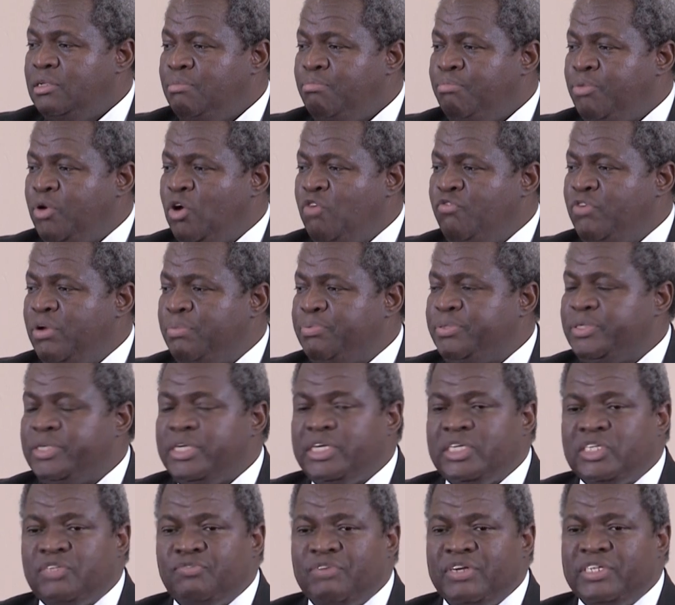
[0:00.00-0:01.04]
Proverbs
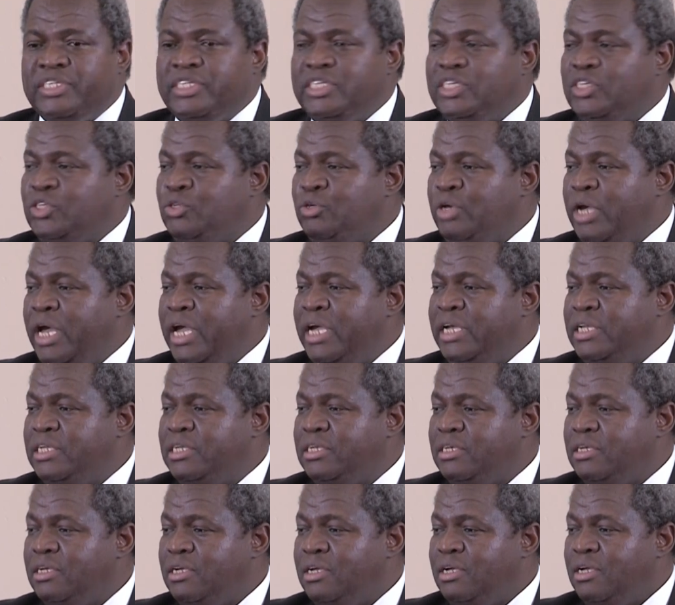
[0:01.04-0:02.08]
6, verse 6 to 8.